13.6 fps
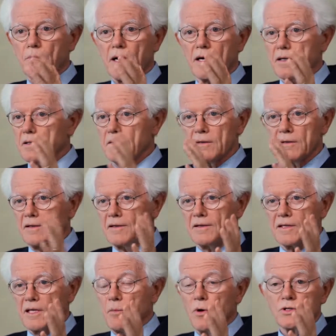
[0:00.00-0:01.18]
market,
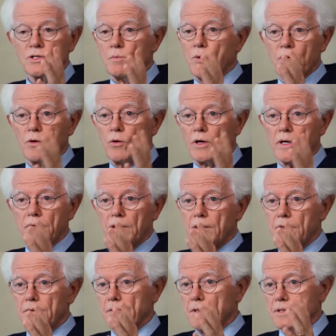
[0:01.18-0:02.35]
the most important organ
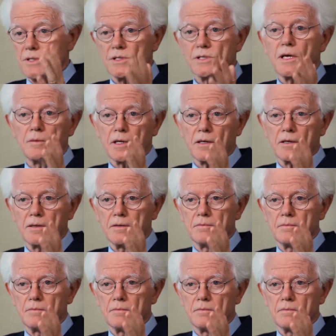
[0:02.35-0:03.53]
is the stomach.
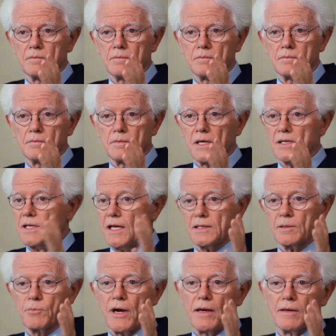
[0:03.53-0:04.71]
It's not the
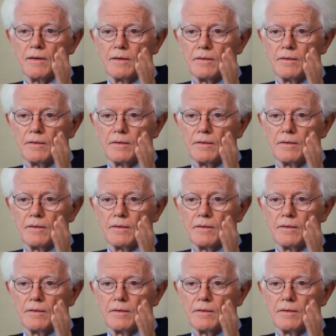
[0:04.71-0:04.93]
brain.